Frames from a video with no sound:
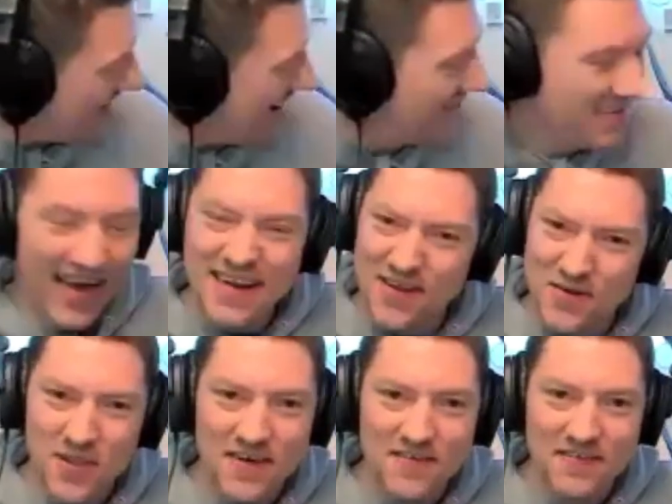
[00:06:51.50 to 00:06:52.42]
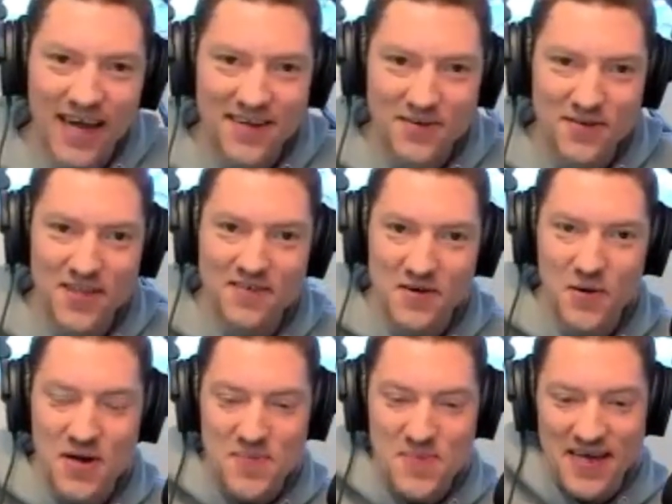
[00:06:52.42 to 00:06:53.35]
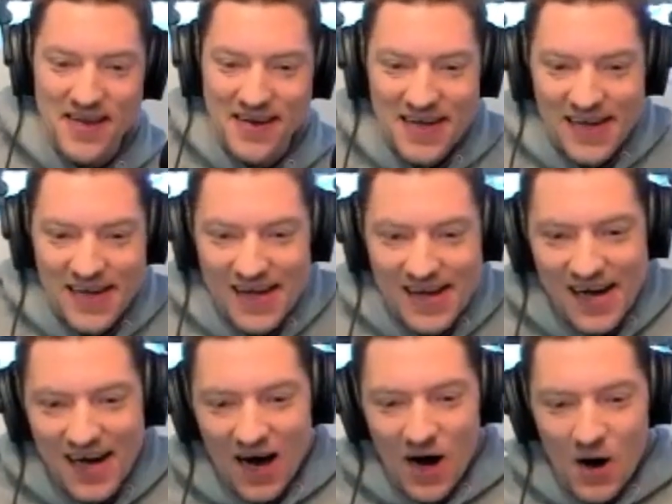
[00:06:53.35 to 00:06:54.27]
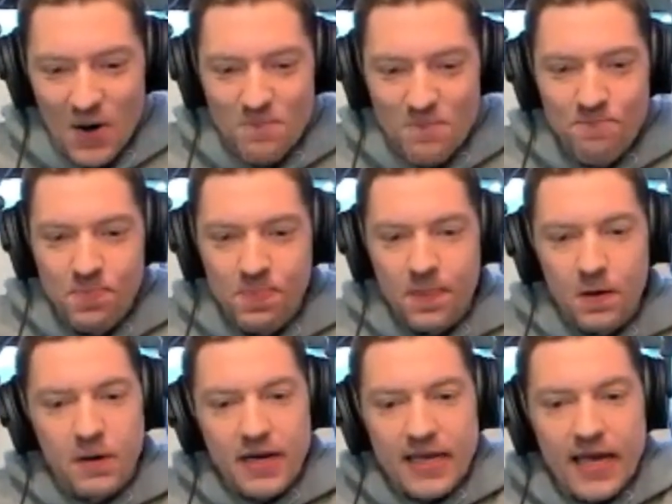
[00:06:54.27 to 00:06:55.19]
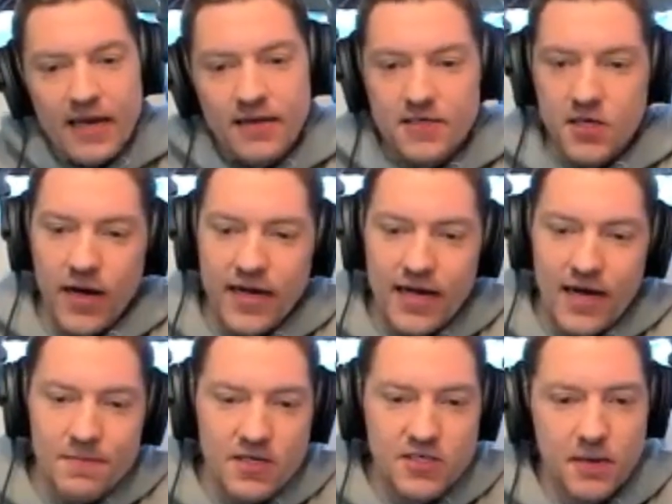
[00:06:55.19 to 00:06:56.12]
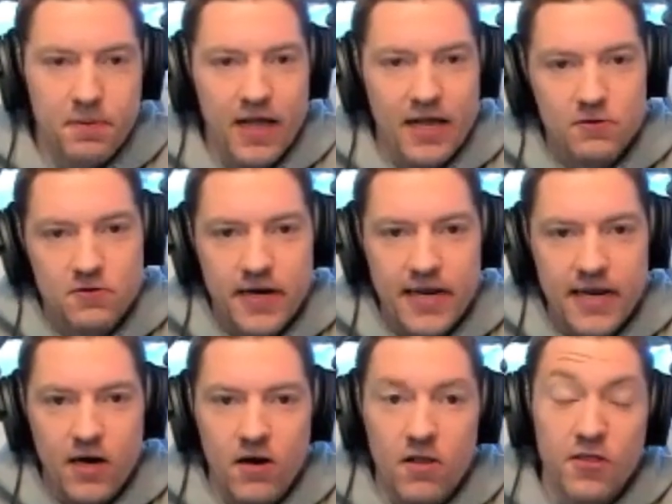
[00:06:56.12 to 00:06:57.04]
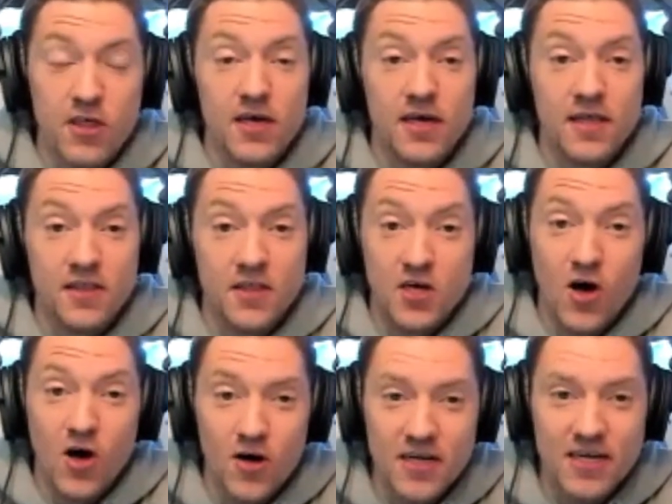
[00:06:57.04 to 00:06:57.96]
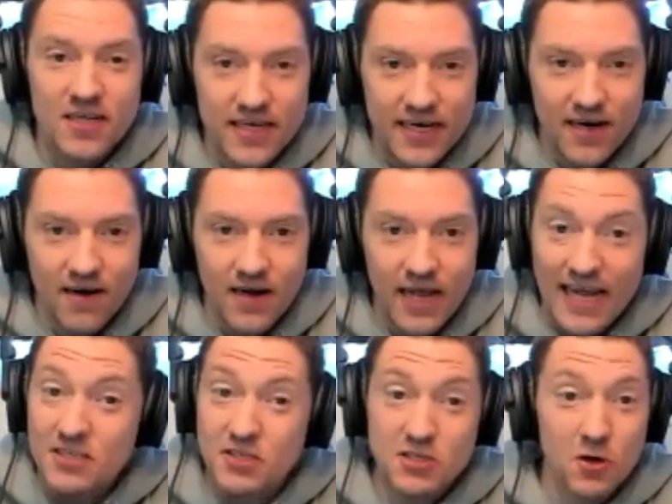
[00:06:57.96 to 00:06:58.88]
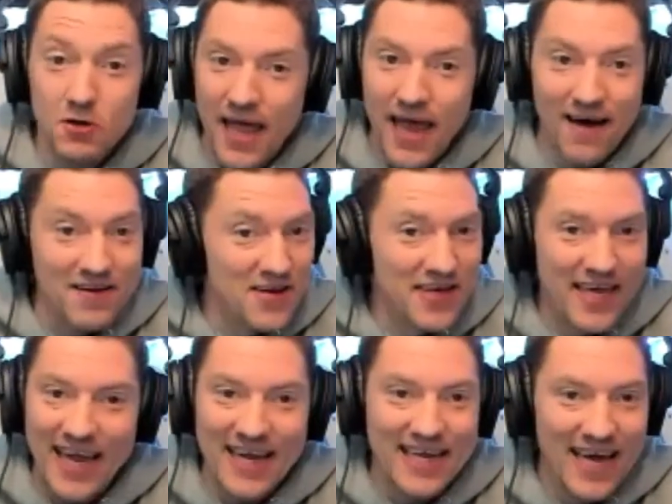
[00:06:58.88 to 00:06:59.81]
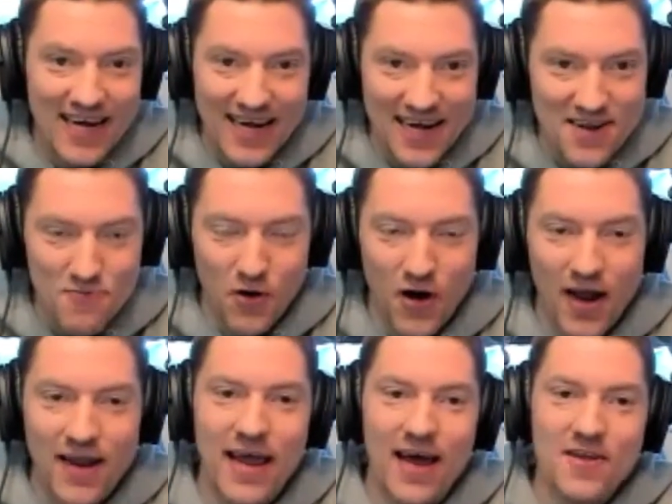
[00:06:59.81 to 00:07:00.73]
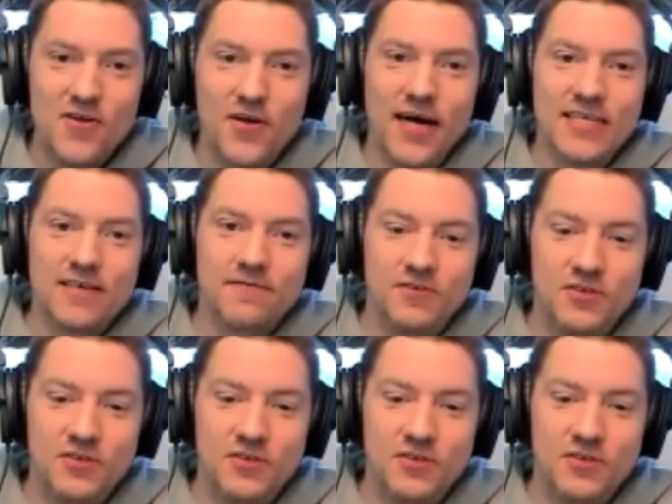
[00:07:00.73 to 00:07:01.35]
I, I do love it. I do love it quite a bit. Um, but again, so I got my jet black one right here. The the Carta Clear, it's sold out. You can't get it anymore. And now you guys have